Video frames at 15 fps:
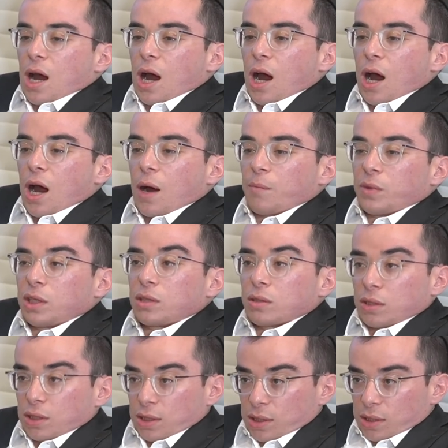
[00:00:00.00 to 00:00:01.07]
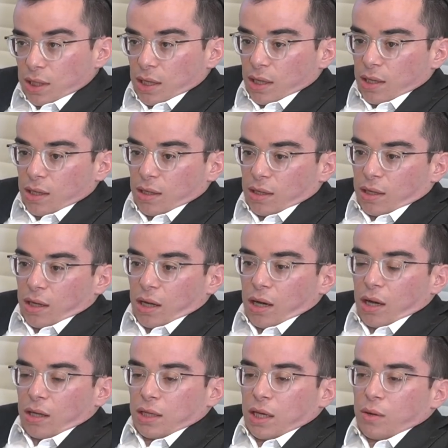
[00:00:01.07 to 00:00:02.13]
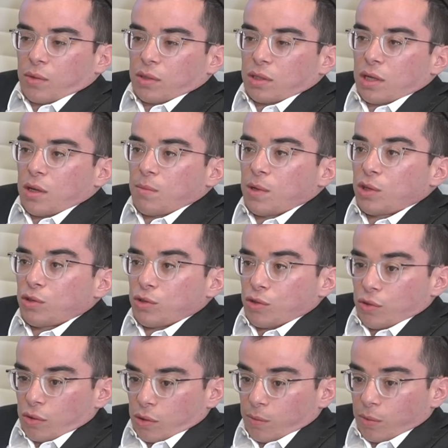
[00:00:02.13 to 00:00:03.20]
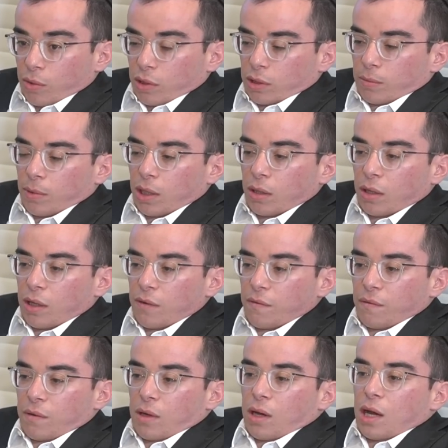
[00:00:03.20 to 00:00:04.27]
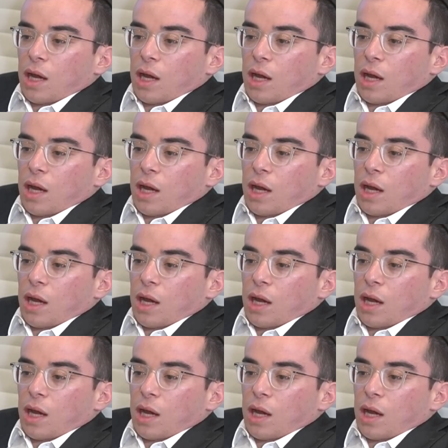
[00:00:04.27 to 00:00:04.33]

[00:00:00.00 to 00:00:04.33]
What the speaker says: Needless to say, that was a major turning point in my life.